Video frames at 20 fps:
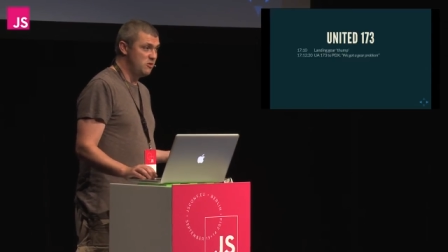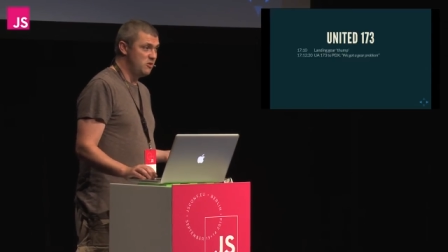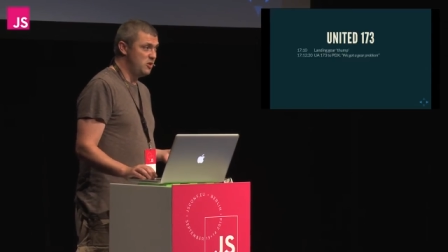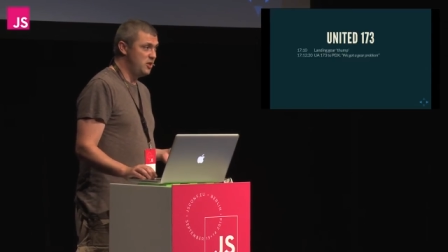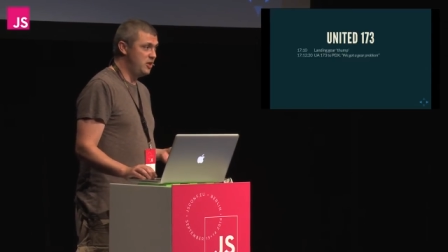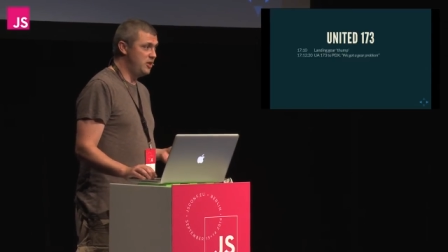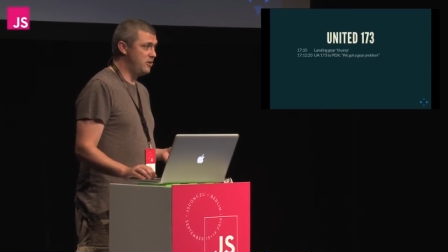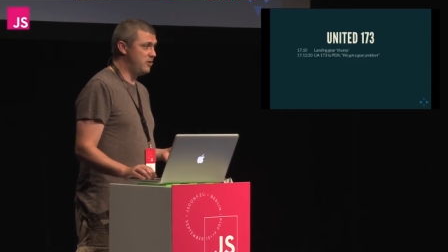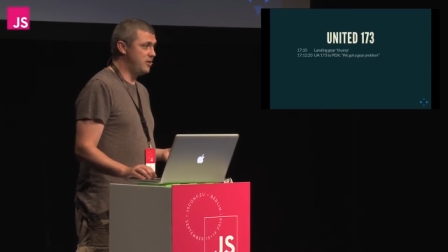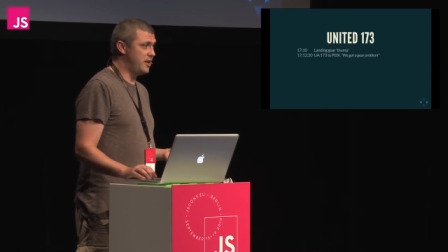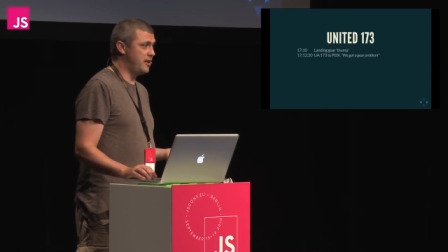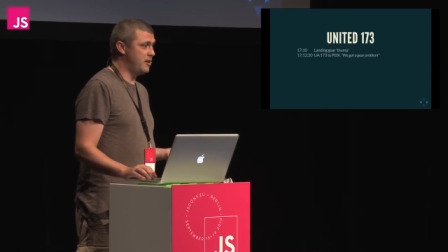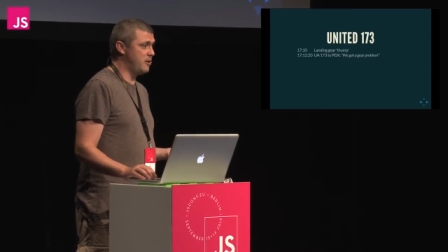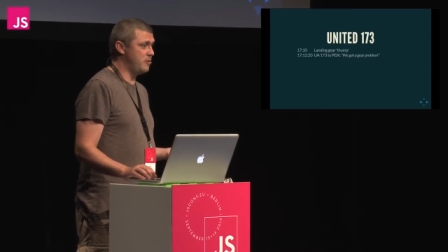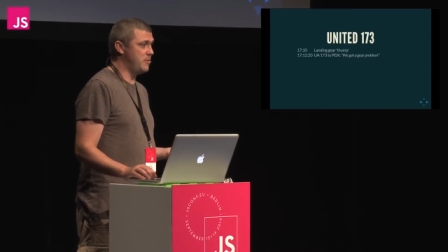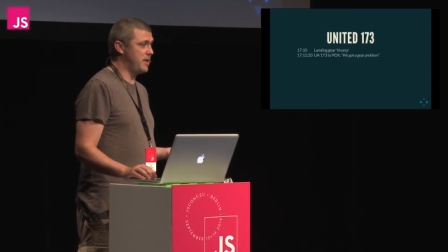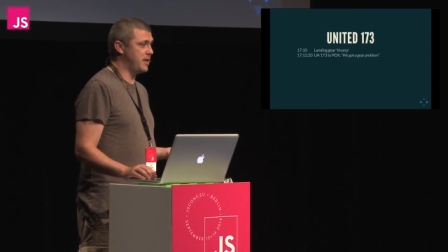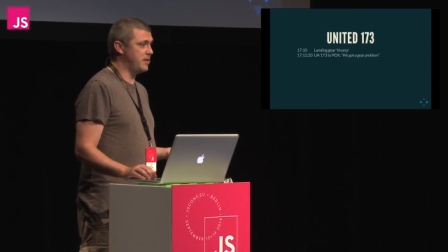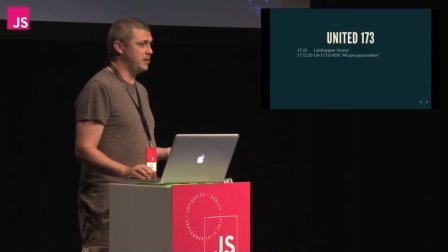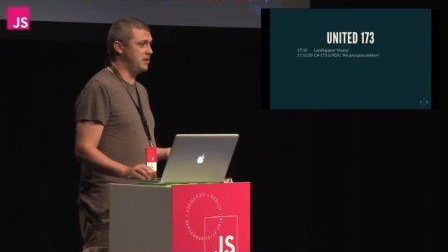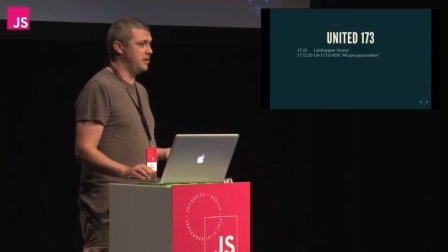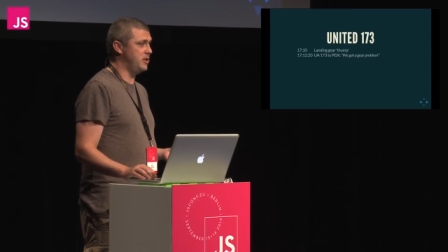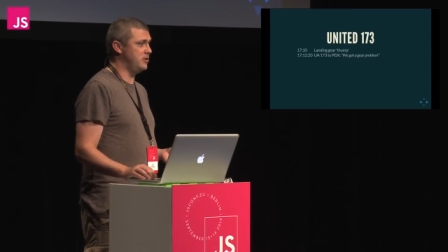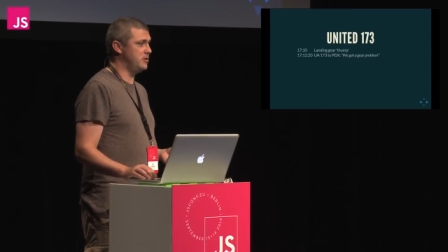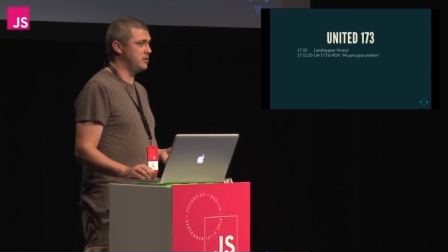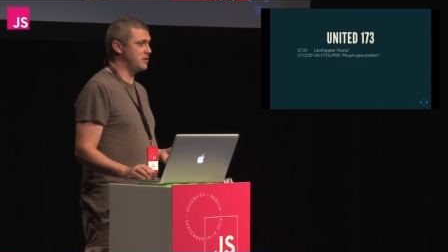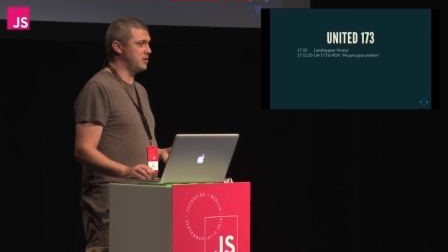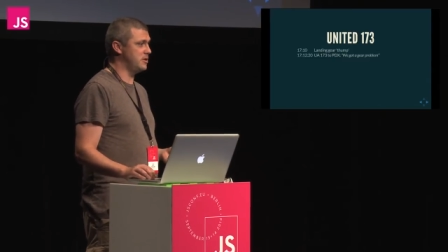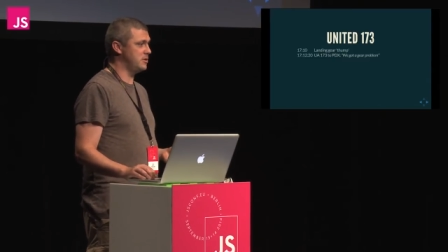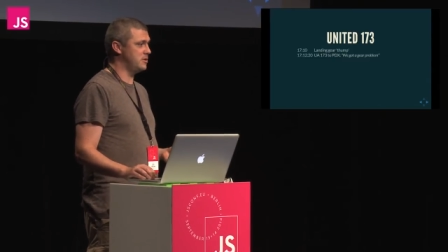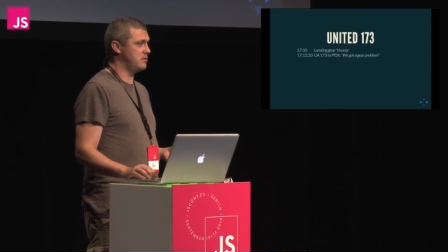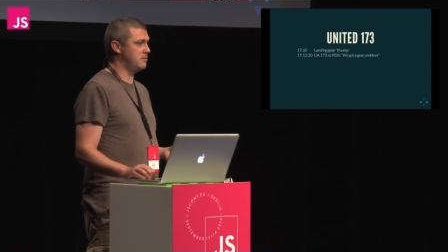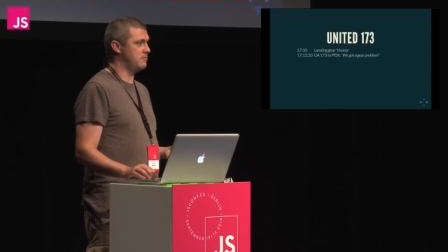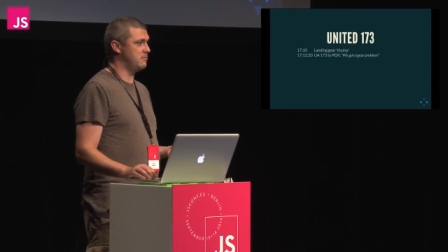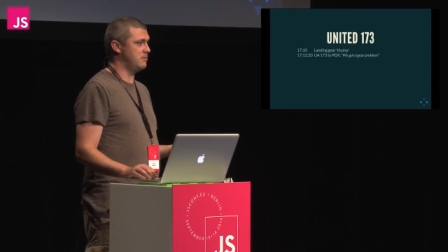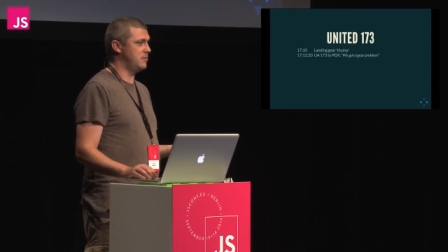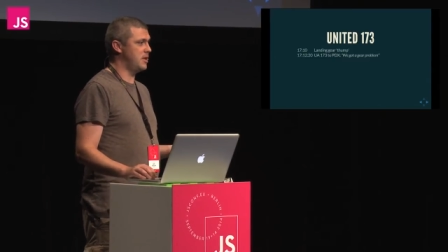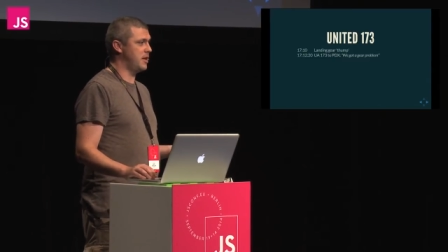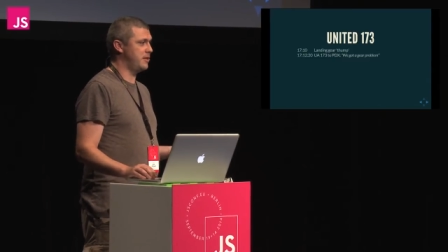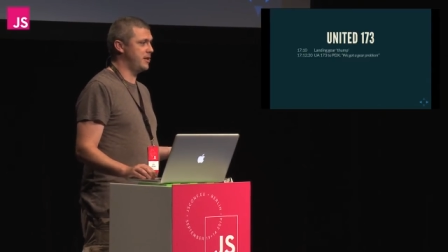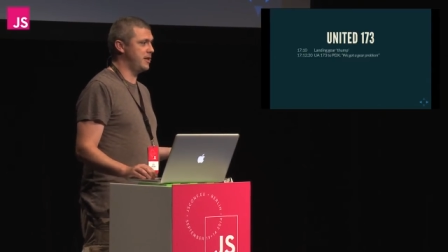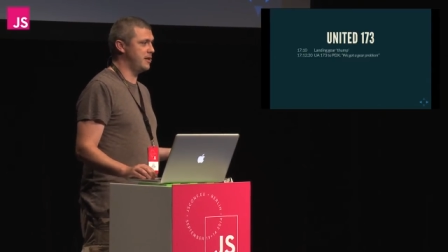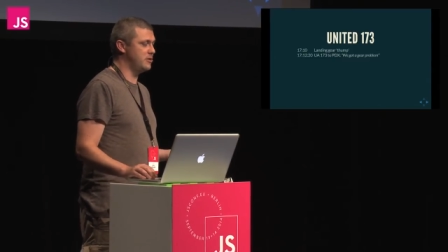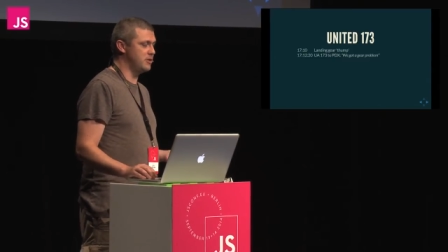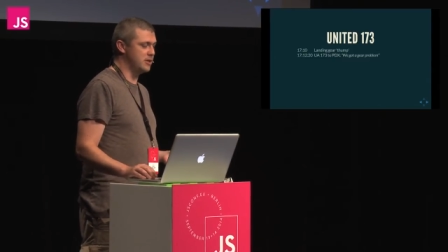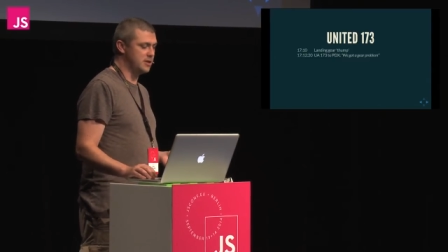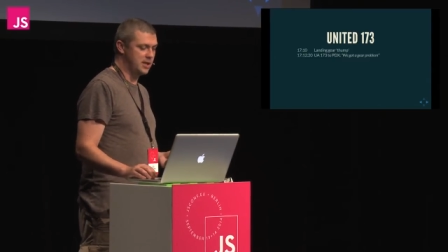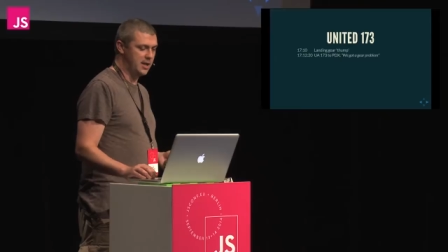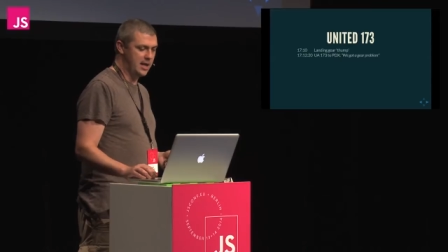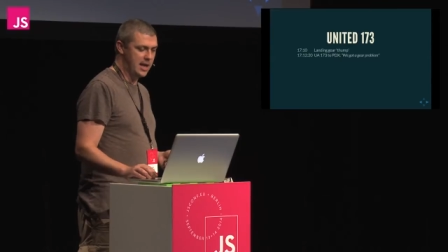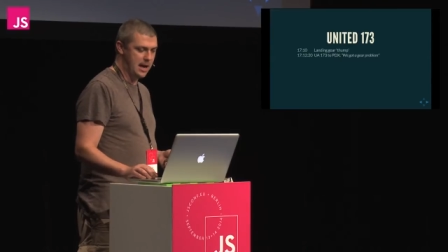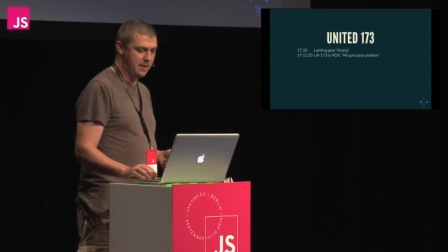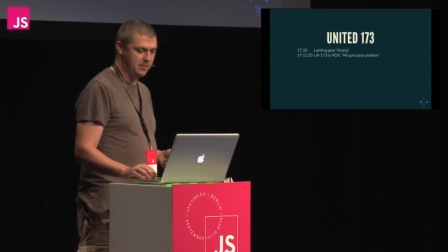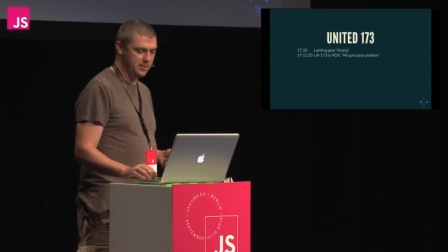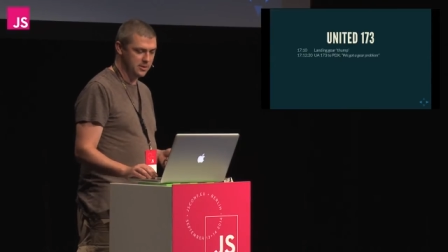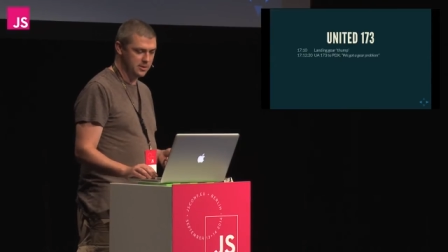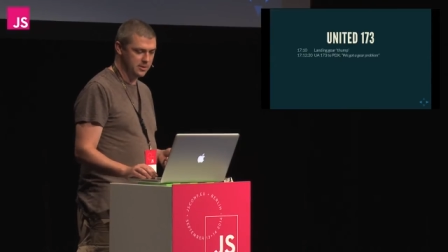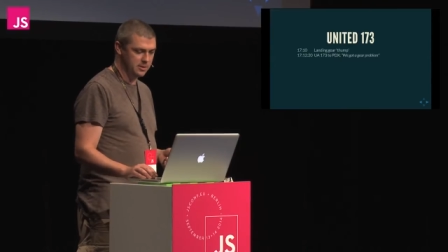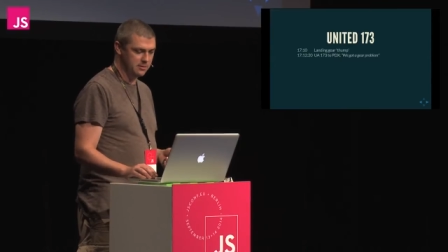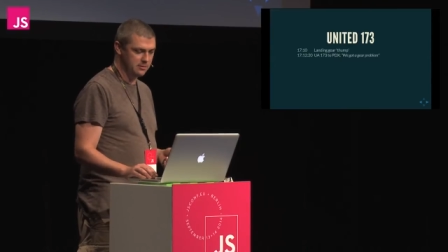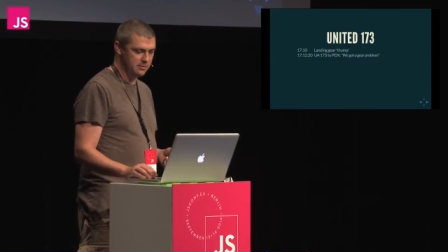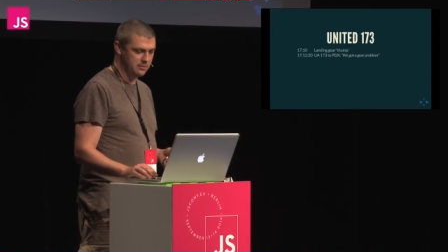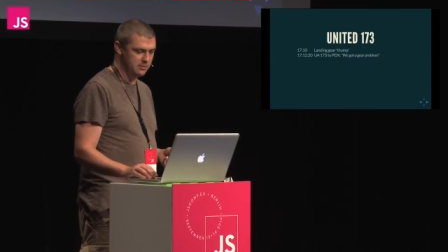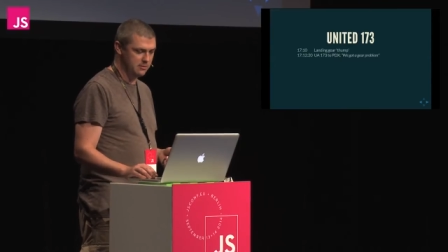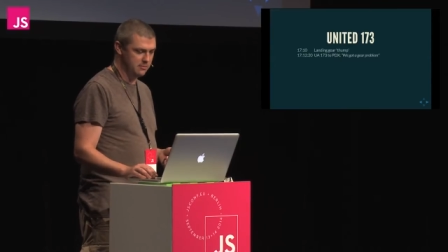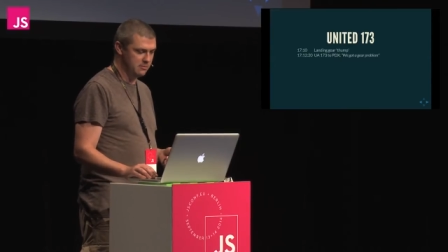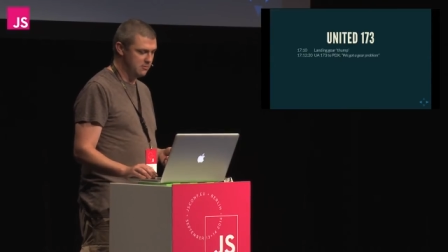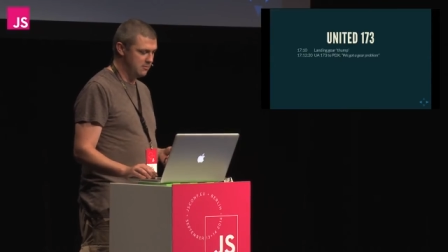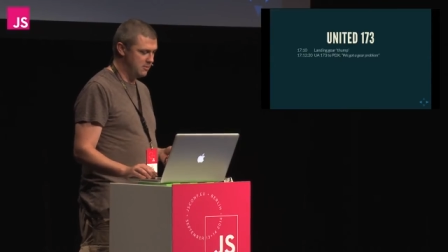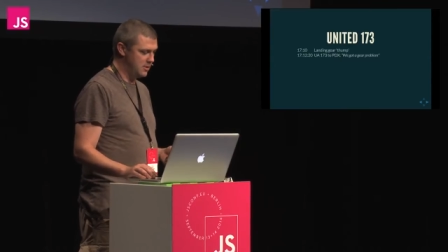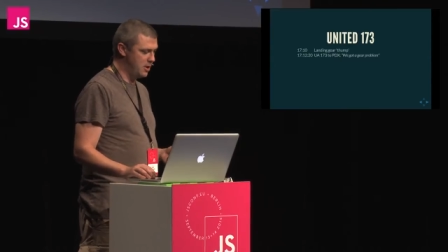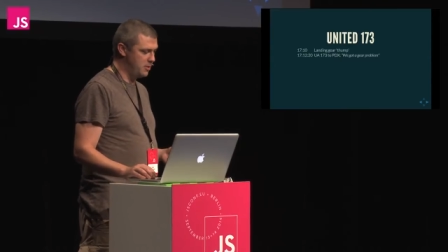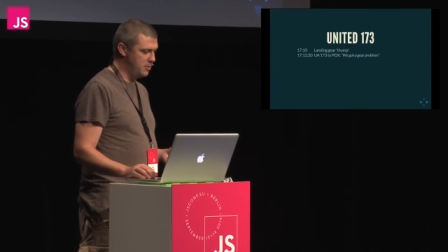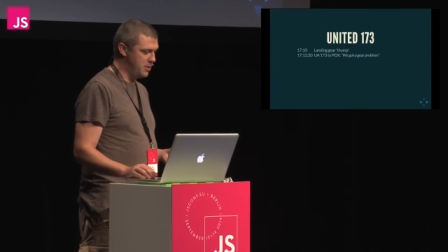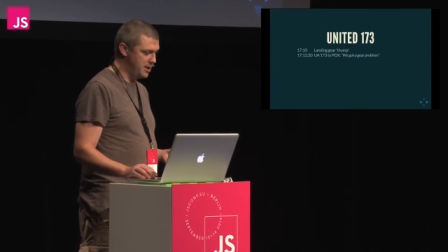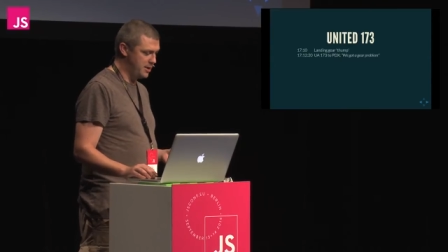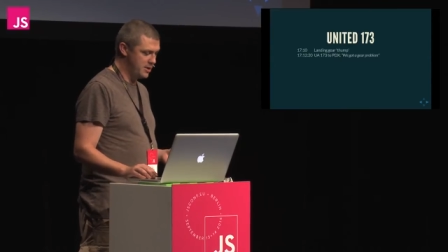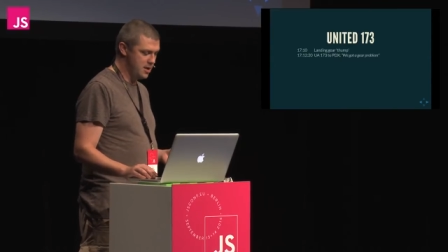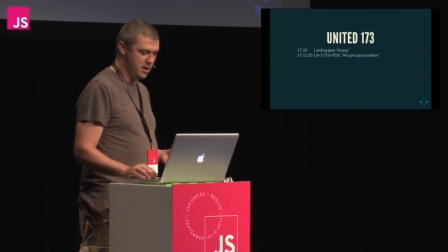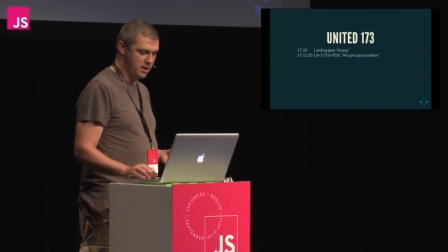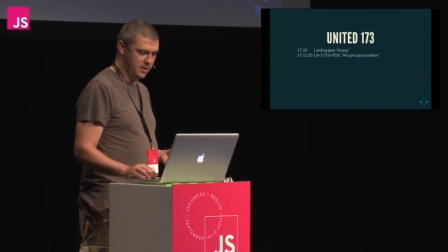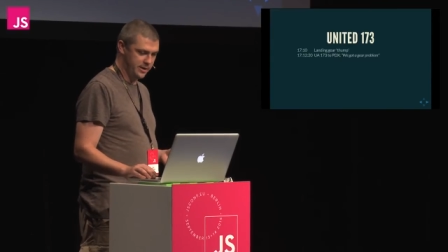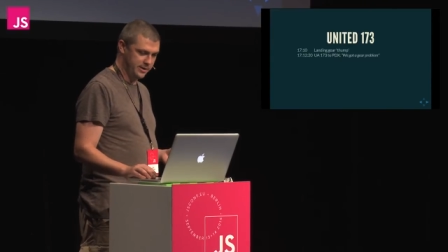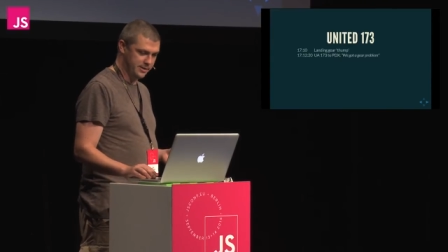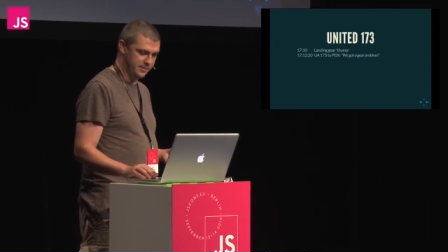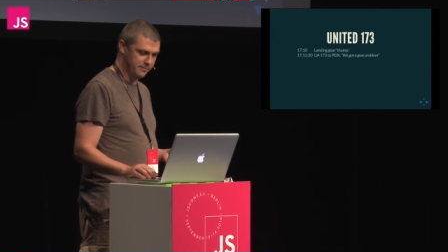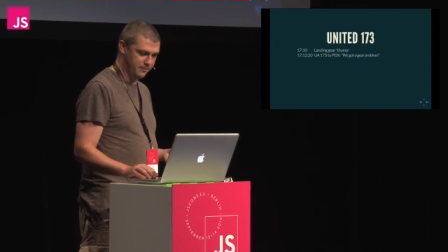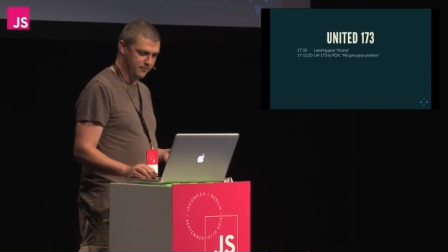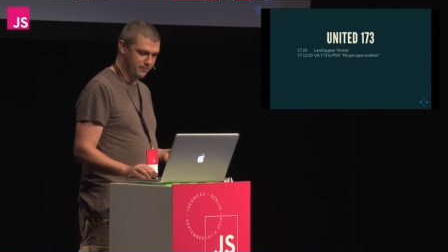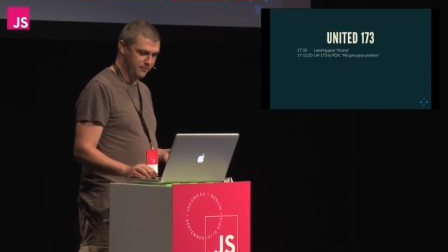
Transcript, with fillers: You, they don't make the news because nothing interesting happens, nobody dies.